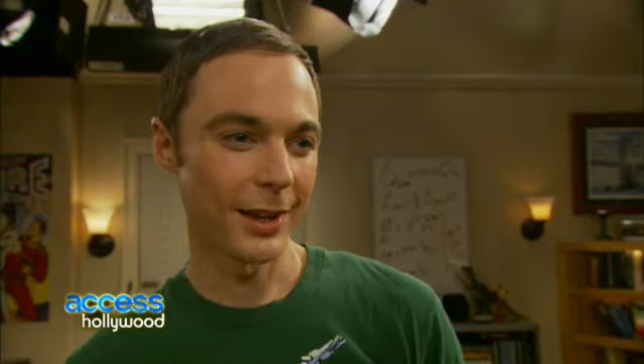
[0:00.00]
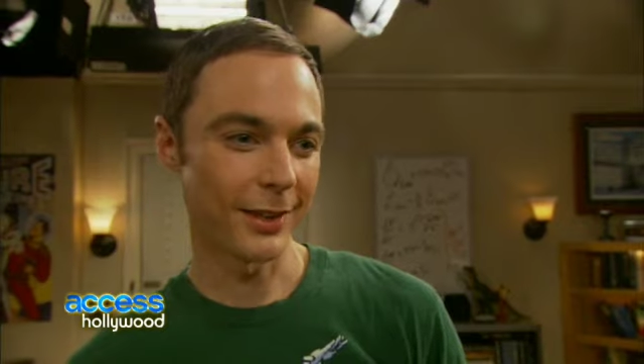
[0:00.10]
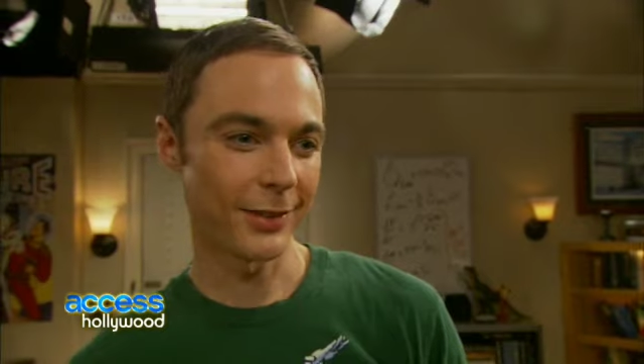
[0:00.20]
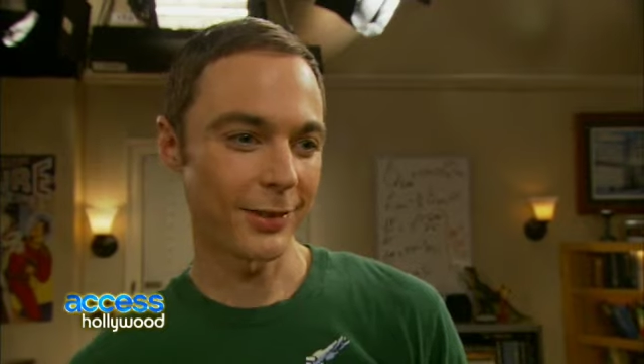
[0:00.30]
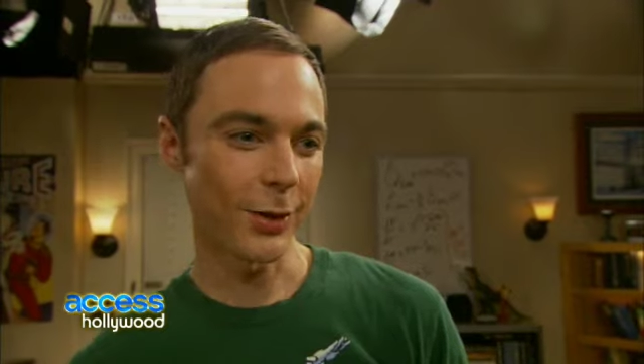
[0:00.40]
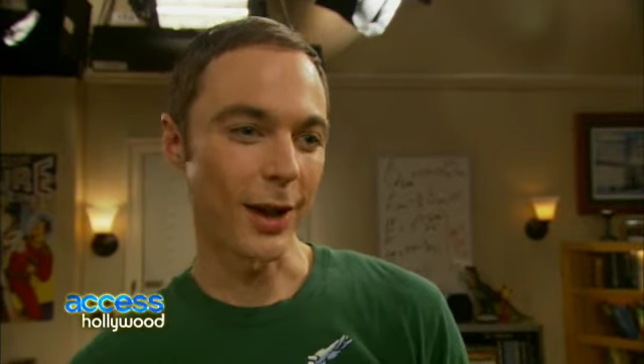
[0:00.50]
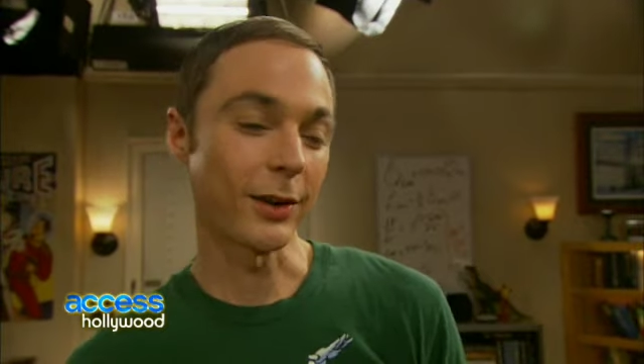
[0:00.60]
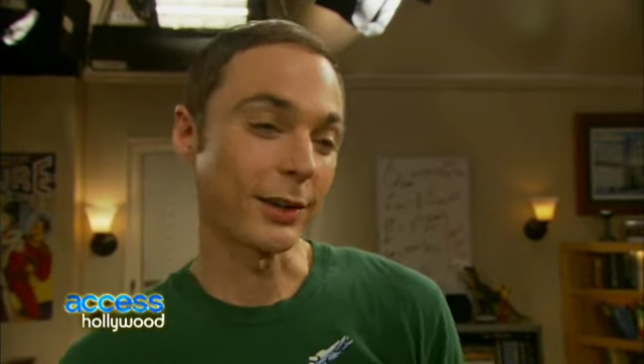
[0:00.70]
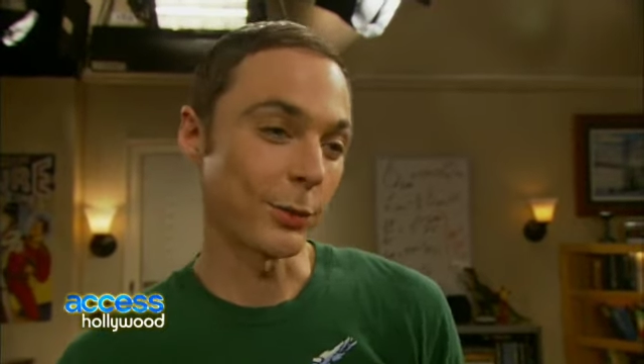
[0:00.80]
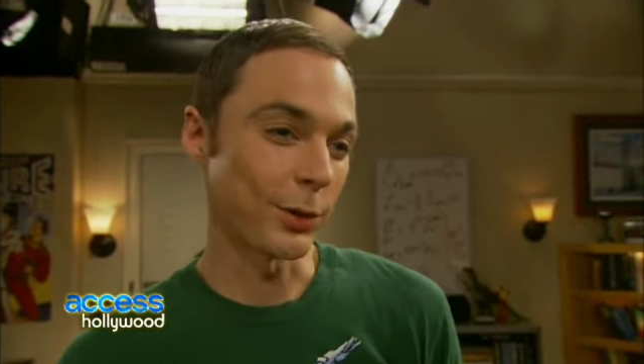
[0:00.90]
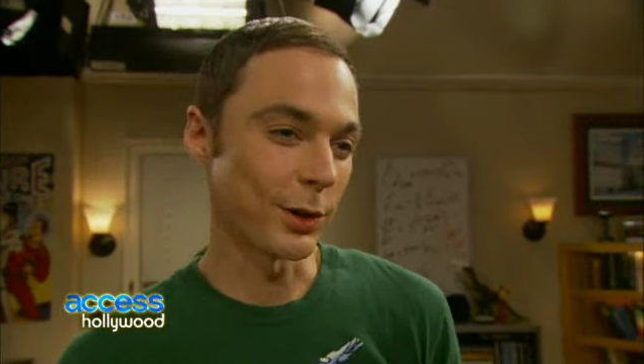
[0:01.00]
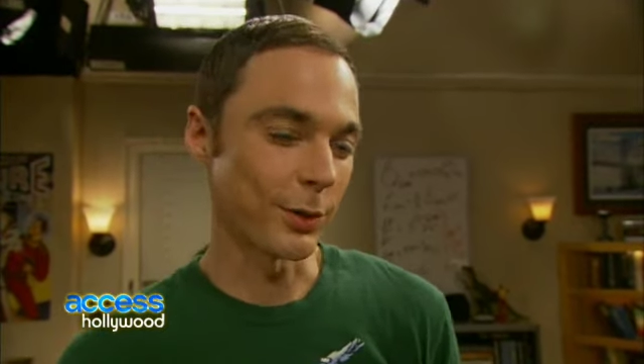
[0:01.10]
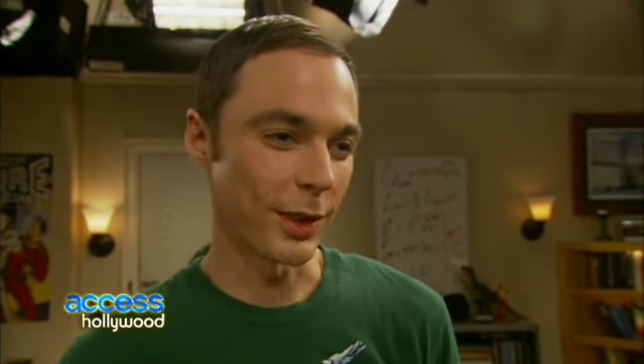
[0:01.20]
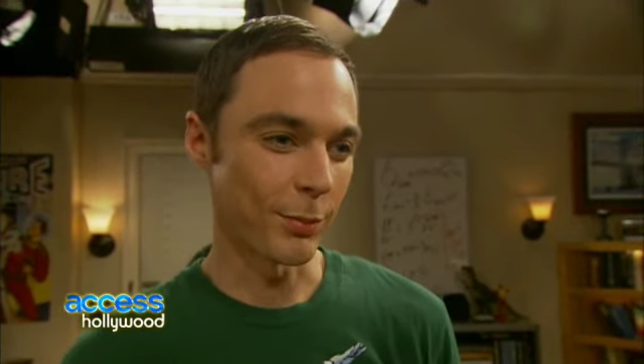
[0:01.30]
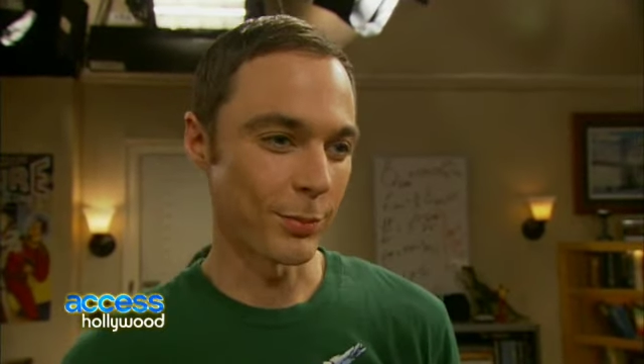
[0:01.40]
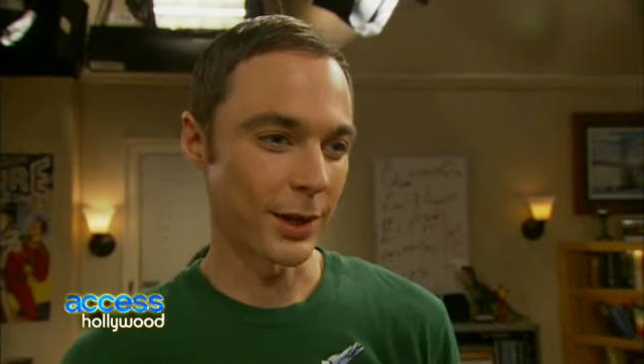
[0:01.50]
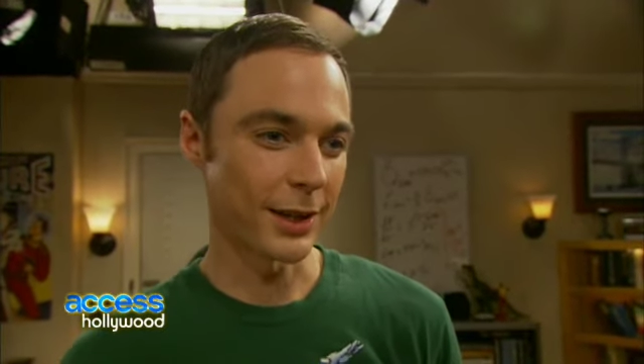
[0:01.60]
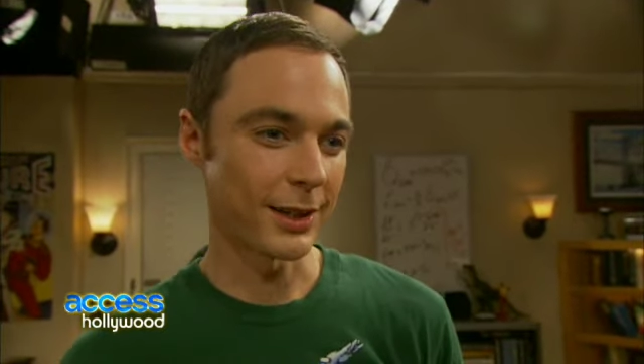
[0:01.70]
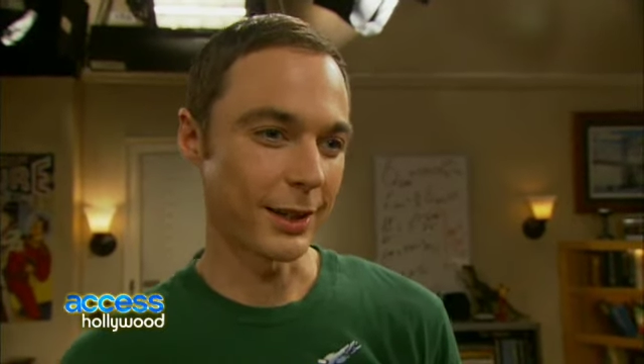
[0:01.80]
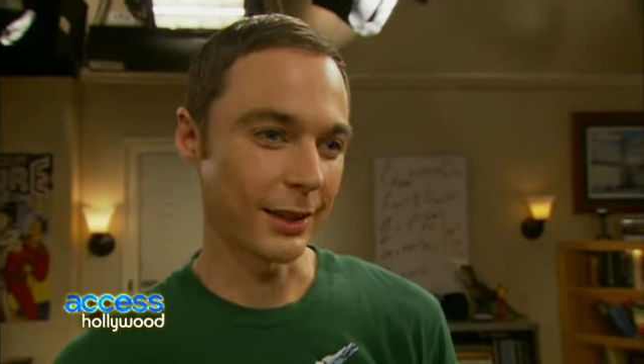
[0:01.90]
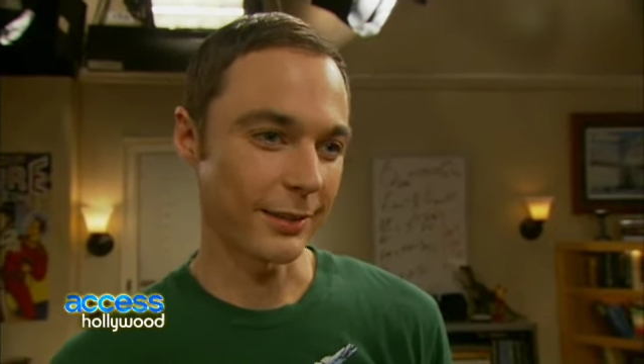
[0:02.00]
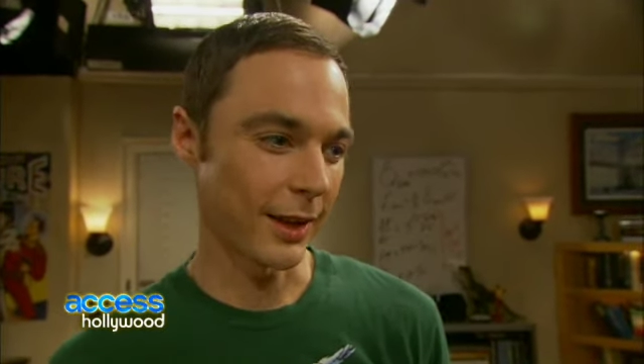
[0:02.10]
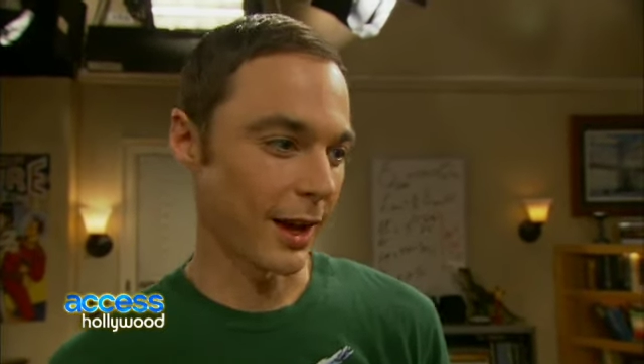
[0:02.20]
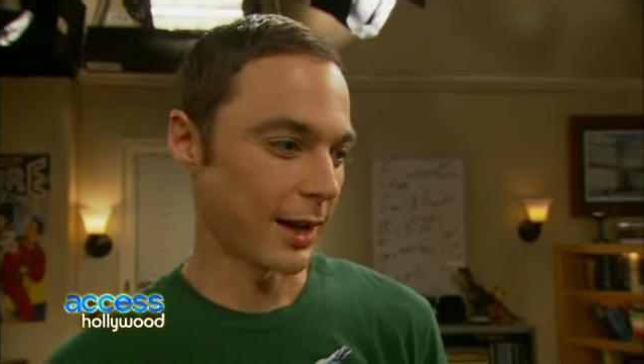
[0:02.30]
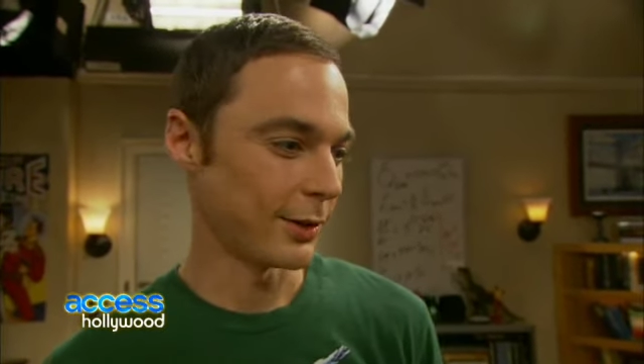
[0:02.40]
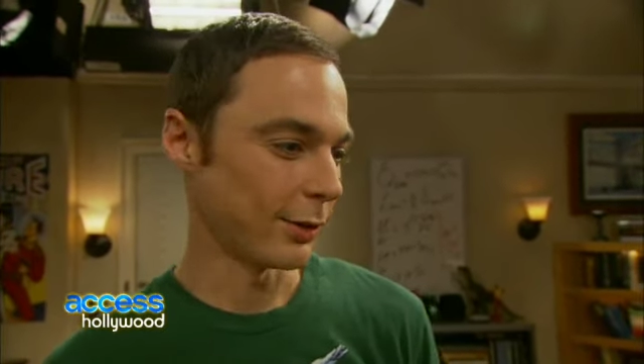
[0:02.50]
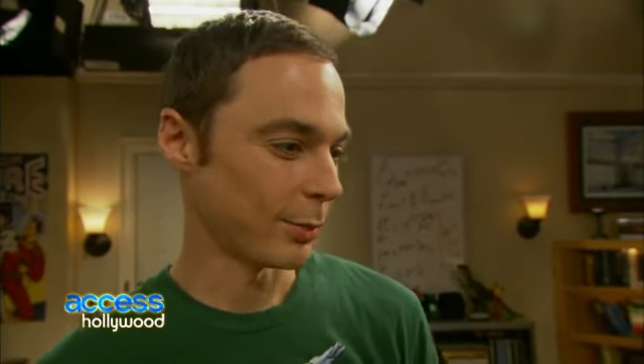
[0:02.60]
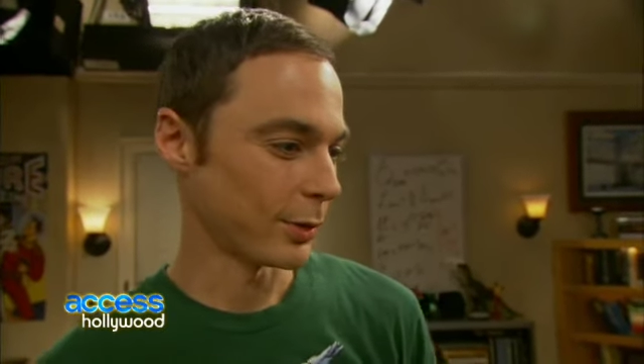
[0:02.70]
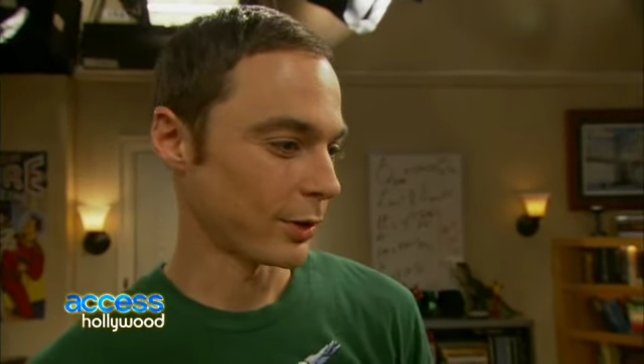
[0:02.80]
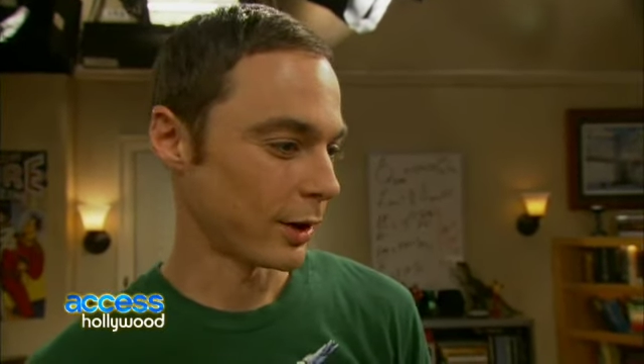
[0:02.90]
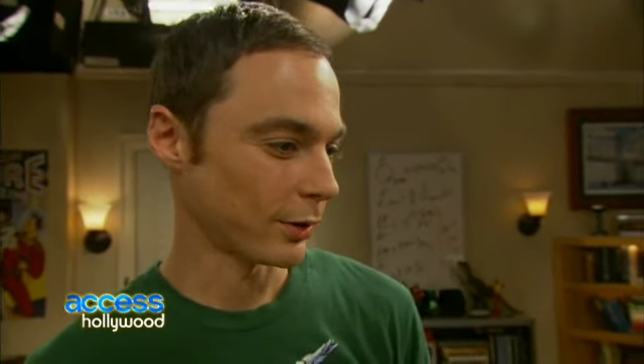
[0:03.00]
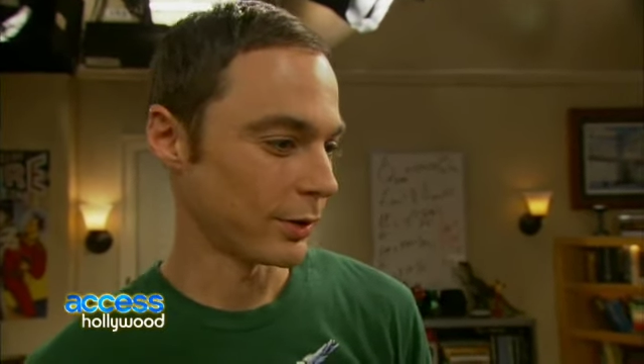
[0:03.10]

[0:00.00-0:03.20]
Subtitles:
And so I don't get to work with him, but I did get to say hi to him and talk